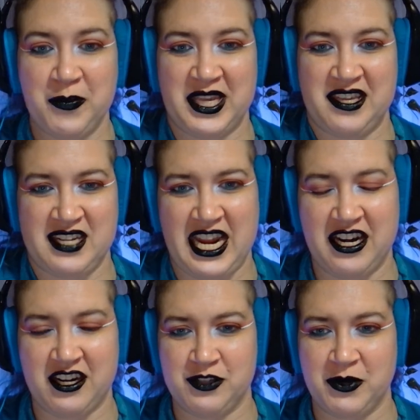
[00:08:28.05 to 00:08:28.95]
because
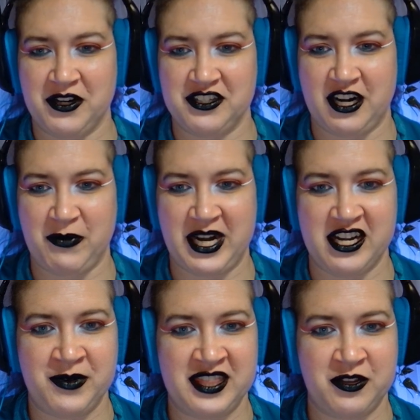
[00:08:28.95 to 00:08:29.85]
hanger swirls are where
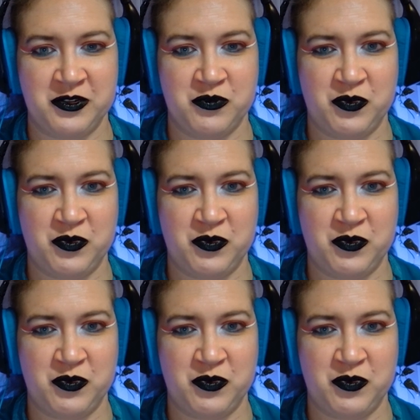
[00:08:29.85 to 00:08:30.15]
you get those